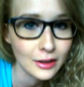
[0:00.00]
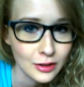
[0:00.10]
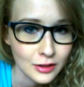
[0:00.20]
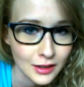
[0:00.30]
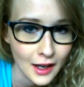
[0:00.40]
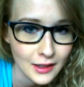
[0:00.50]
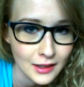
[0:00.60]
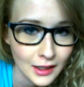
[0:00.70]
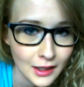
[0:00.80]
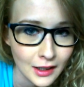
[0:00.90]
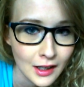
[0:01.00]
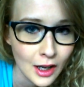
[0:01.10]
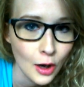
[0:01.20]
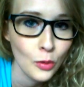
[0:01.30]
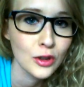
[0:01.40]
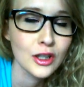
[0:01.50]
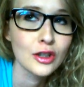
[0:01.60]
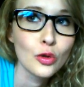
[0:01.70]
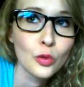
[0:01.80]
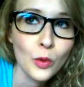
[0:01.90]
exercising, which
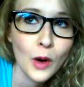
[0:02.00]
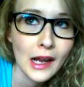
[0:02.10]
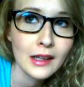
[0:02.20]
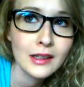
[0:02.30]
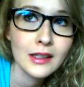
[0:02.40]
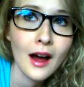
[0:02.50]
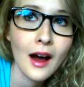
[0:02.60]
is great.